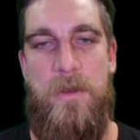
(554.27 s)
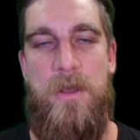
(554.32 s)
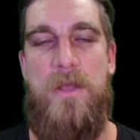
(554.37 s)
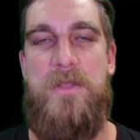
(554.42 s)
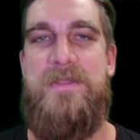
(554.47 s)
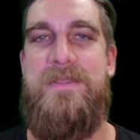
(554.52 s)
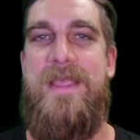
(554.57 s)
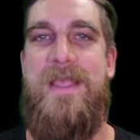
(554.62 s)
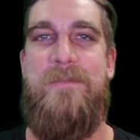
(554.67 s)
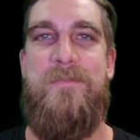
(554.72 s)

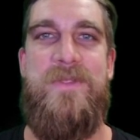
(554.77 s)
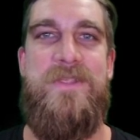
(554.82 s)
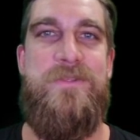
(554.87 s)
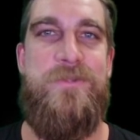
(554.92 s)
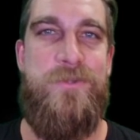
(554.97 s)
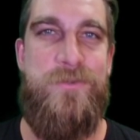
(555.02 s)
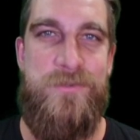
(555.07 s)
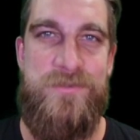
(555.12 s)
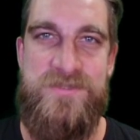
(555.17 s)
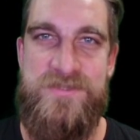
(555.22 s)
can be
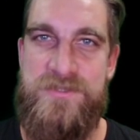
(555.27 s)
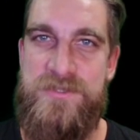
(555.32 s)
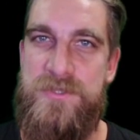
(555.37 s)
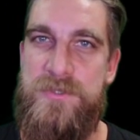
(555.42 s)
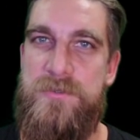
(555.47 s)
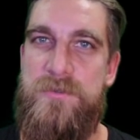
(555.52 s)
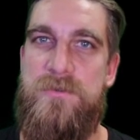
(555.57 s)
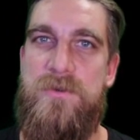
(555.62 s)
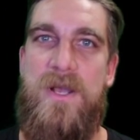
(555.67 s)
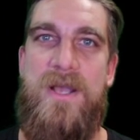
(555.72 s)
used
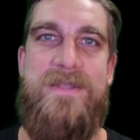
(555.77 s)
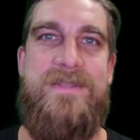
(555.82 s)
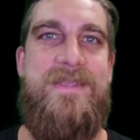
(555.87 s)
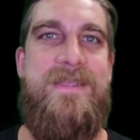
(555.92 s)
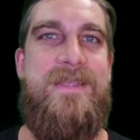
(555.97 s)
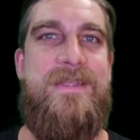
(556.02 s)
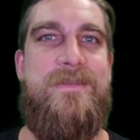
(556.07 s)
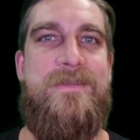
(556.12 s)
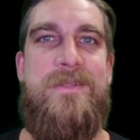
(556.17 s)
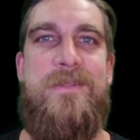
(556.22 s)
to,
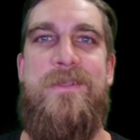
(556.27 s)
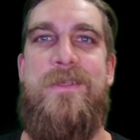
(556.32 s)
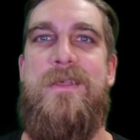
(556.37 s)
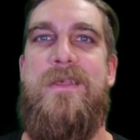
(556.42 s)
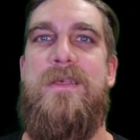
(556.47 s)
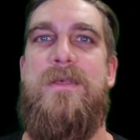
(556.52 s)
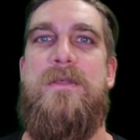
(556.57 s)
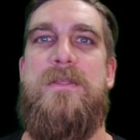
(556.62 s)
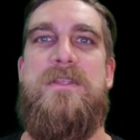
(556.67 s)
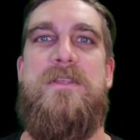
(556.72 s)
again,
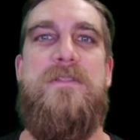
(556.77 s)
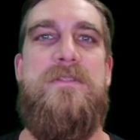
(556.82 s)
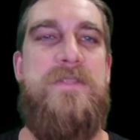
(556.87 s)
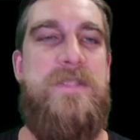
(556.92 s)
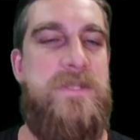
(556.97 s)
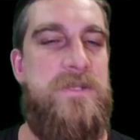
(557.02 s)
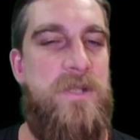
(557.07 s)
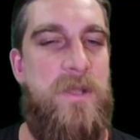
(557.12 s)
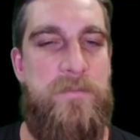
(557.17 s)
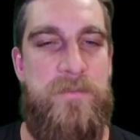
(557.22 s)

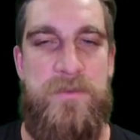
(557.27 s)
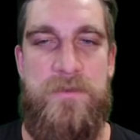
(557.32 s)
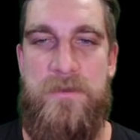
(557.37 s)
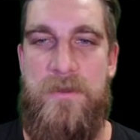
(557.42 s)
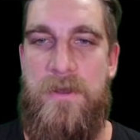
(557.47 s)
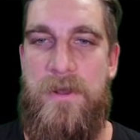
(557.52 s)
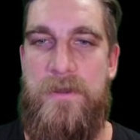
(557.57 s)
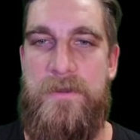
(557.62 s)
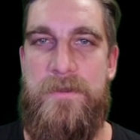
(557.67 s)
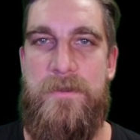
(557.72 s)
clean up your
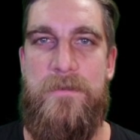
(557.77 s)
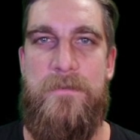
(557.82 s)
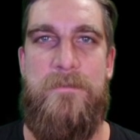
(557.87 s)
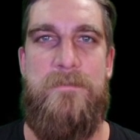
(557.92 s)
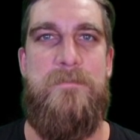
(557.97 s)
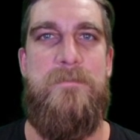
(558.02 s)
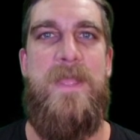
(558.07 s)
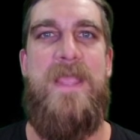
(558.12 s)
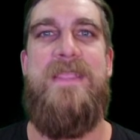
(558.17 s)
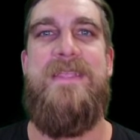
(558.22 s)
audio,
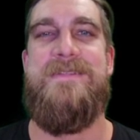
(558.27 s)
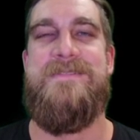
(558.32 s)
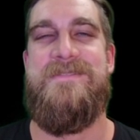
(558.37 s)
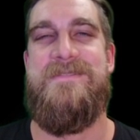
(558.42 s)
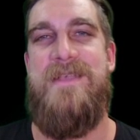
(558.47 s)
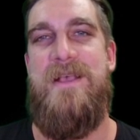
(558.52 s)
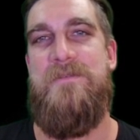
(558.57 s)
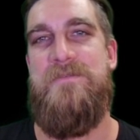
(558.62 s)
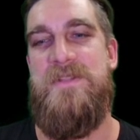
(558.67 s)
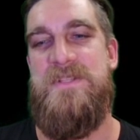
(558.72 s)
make it
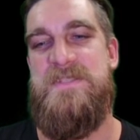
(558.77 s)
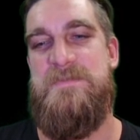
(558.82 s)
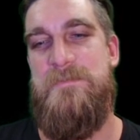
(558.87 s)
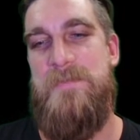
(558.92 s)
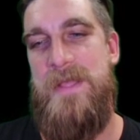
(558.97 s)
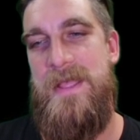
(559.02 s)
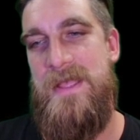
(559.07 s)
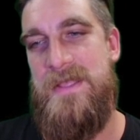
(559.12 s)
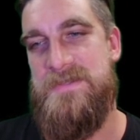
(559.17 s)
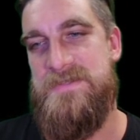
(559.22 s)
sound its
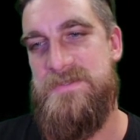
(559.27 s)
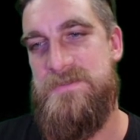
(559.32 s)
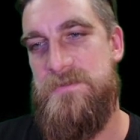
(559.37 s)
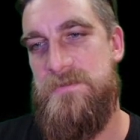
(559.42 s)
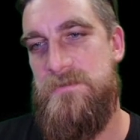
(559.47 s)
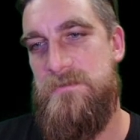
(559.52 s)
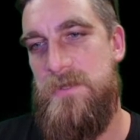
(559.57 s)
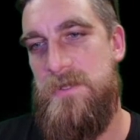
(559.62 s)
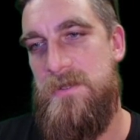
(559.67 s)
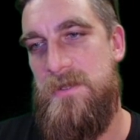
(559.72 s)
best,
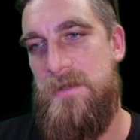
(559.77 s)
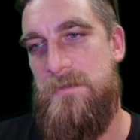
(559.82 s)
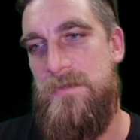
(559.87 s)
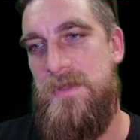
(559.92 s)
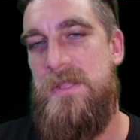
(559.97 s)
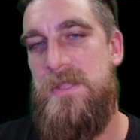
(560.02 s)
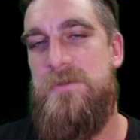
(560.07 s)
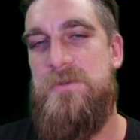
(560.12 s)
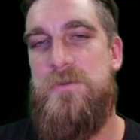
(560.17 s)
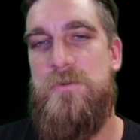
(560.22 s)

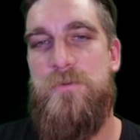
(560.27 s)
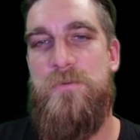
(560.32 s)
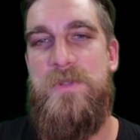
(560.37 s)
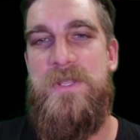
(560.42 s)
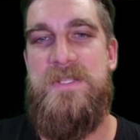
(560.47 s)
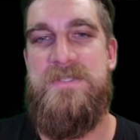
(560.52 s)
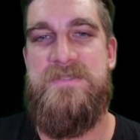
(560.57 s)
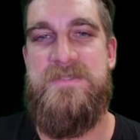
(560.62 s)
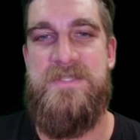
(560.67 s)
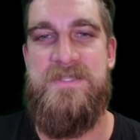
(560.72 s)

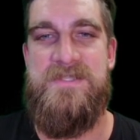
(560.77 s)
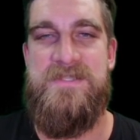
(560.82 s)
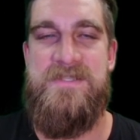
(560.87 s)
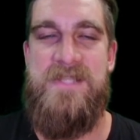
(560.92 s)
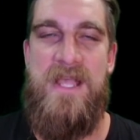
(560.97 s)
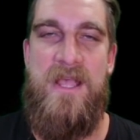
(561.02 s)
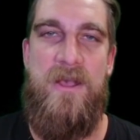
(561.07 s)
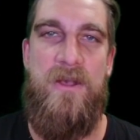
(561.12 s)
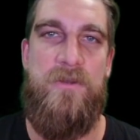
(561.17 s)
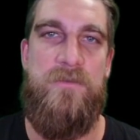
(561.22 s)
increase the
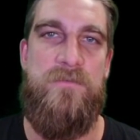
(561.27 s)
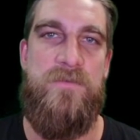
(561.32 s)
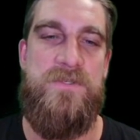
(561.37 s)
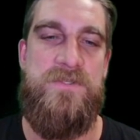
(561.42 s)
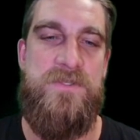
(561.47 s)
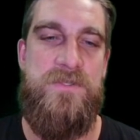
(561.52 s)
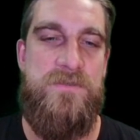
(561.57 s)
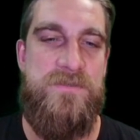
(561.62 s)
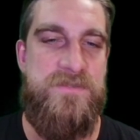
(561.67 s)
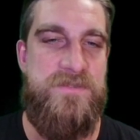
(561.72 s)
sound,
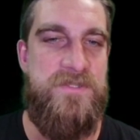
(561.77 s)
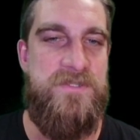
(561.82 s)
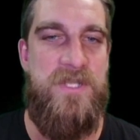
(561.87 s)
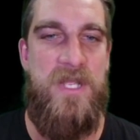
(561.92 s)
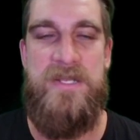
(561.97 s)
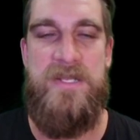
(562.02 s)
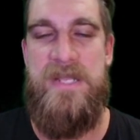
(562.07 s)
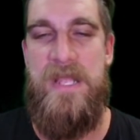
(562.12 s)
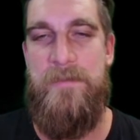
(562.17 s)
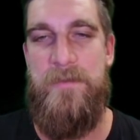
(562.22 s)
reduce the
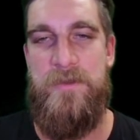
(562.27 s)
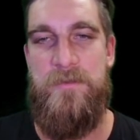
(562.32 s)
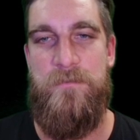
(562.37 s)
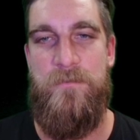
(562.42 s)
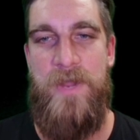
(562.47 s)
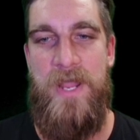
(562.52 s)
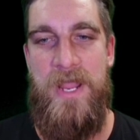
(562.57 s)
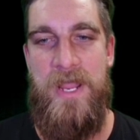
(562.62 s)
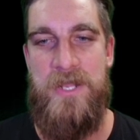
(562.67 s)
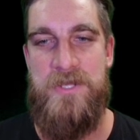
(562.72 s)
dynamic
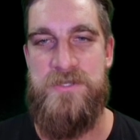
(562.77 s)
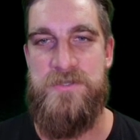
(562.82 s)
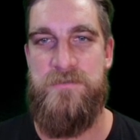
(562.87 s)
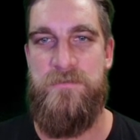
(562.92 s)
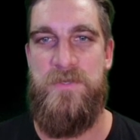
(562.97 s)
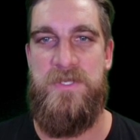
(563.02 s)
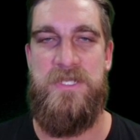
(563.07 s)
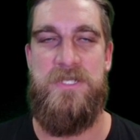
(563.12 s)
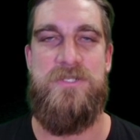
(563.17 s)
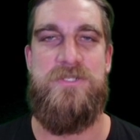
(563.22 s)
range,
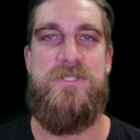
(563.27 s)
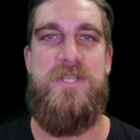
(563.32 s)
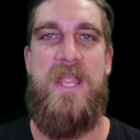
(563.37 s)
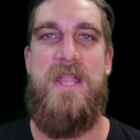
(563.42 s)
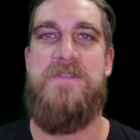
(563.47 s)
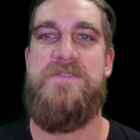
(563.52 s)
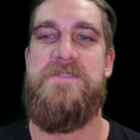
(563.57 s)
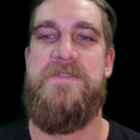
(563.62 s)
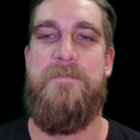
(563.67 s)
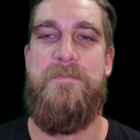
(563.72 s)
we can
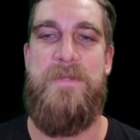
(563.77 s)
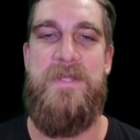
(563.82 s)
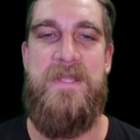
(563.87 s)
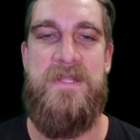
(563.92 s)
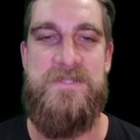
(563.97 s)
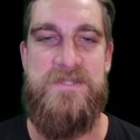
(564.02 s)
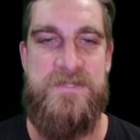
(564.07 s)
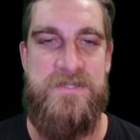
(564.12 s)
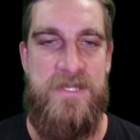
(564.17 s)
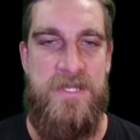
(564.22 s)
change the
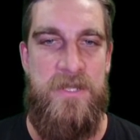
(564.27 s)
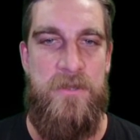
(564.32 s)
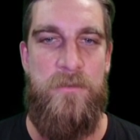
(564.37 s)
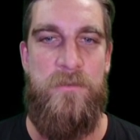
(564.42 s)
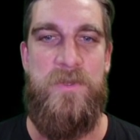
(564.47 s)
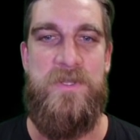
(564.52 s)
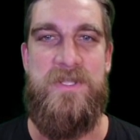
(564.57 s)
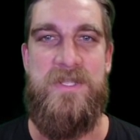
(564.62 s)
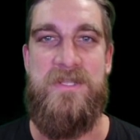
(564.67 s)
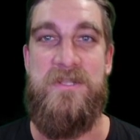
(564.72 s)
pitch,
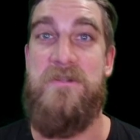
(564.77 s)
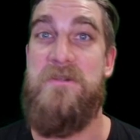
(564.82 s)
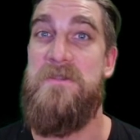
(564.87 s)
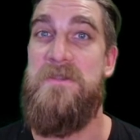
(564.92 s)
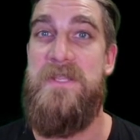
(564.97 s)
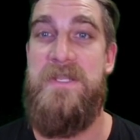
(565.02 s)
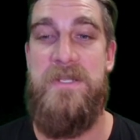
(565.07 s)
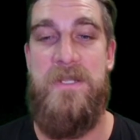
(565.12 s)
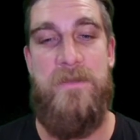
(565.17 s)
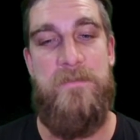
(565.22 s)
we can
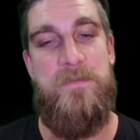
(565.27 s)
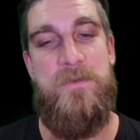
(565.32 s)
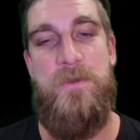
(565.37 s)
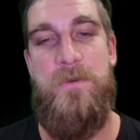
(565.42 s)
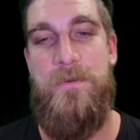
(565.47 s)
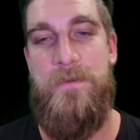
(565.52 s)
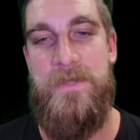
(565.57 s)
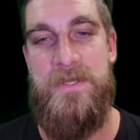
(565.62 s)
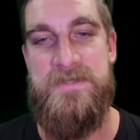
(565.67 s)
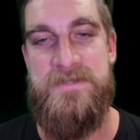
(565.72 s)
clean up
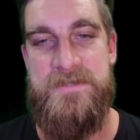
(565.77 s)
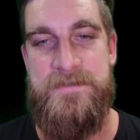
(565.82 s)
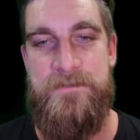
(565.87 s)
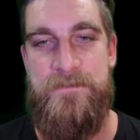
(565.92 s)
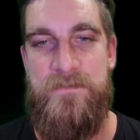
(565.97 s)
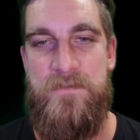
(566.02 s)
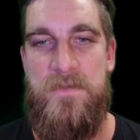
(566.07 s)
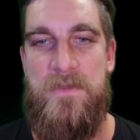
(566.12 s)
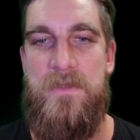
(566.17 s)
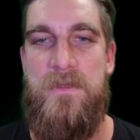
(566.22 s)
noise.
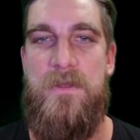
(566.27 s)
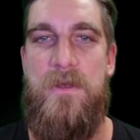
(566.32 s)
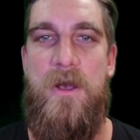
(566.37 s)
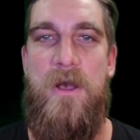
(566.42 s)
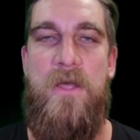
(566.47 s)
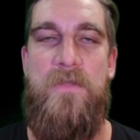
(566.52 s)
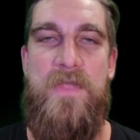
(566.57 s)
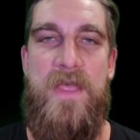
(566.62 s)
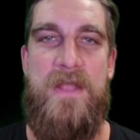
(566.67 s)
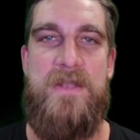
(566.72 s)

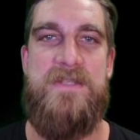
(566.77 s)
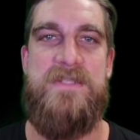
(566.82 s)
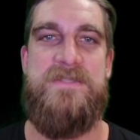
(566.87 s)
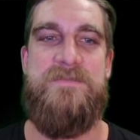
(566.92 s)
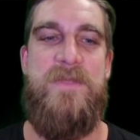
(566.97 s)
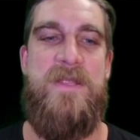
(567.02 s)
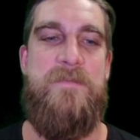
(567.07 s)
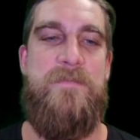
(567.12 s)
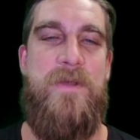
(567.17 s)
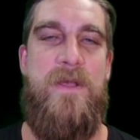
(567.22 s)
All that
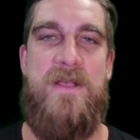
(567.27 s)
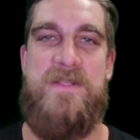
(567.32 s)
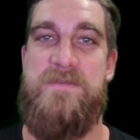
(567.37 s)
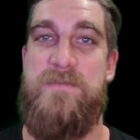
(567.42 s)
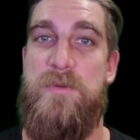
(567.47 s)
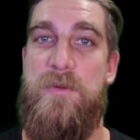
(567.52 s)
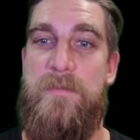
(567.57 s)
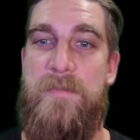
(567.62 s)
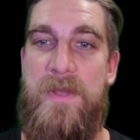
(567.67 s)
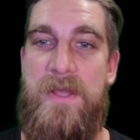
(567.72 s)
is made
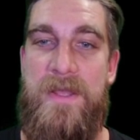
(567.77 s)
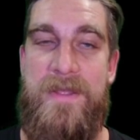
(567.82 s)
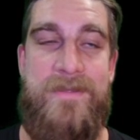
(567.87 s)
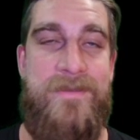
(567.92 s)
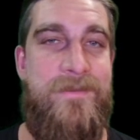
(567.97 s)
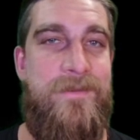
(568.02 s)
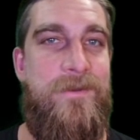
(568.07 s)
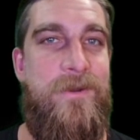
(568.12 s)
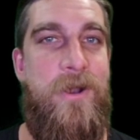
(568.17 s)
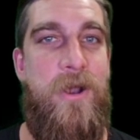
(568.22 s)
possible by
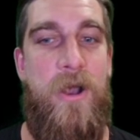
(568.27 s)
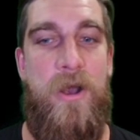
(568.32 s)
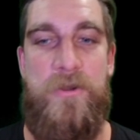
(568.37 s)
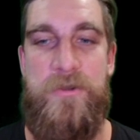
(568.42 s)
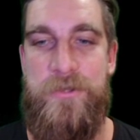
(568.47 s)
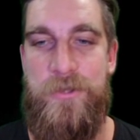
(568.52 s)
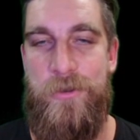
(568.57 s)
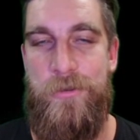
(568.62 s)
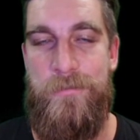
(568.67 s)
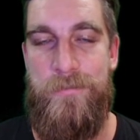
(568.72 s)

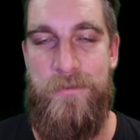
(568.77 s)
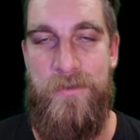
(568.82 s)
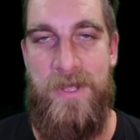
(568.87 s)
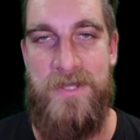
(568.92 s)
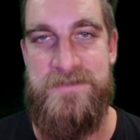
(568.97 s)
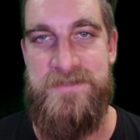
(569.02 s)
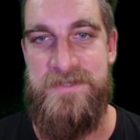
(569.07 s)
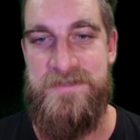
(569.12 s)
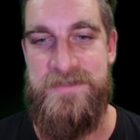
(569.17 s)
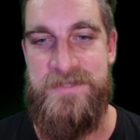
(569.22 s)
audio
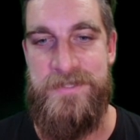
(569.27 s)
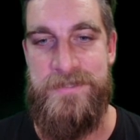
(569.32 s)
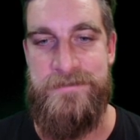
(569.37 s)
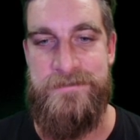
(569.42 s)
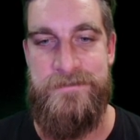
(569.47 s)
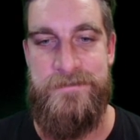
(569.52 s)
processing.